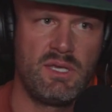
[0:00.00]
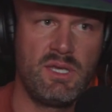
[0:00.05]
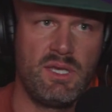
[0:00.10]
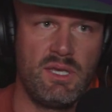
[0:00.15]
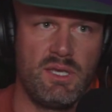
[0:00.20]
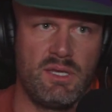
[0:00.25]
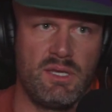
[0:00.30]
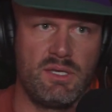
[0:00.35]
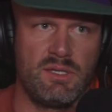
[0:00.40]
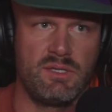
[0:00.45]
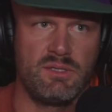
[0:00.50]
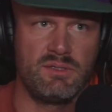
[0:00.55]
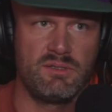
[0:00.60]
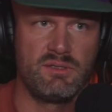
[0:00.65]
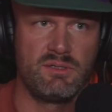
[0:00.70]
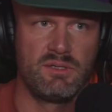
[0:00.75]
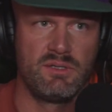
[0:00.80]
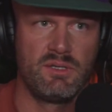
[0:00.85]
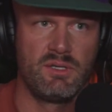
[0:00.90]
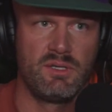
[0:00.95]

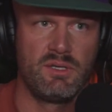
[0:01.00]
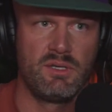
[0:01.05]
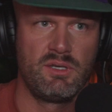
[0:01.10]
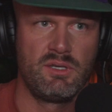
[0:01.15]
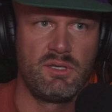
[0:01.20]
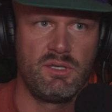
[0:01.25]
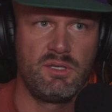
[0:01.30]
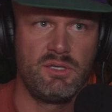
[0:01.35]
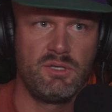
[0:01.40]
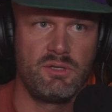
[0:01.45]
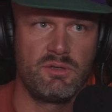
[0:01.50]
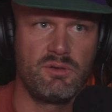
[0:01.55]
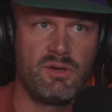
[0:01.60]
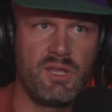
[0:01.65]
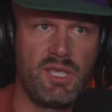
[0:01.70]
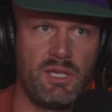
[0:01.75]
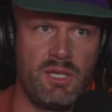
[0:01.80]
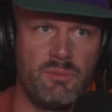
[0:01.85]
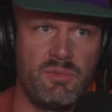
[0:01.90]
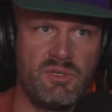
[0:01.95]
And your
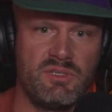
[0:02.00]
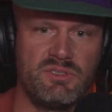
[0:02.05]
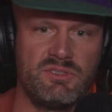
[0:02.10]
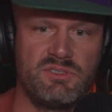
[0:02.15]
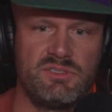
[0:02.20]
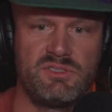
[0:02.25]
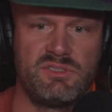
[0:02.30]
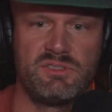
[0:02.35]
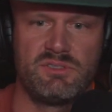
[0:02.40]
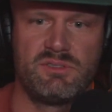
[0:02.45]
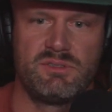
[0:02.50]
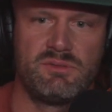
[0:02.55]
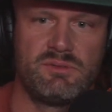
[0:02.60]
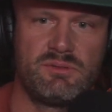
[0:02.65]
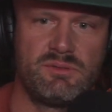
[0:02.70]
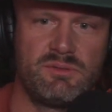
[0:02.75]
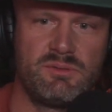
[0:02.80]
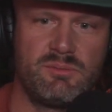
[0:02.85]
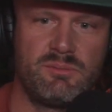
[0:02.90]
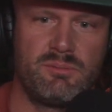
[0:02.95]
name is
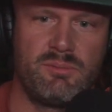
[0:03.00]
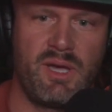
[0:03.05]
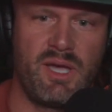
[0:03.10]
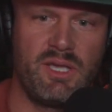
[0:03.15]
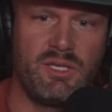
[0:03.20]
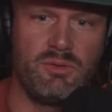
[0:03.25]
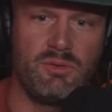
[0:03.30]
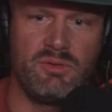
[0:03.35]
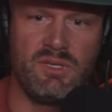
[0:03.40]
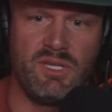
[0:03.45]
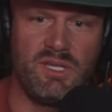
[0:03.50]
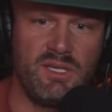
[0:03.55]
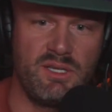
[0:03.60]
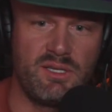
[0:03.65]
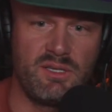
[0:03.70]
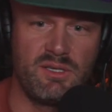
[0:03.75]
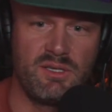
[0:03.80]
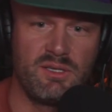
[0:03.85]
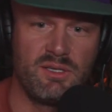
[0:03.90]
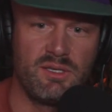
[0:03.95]

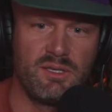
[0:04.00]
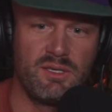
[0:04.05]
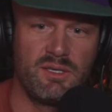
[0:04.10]
Myunique,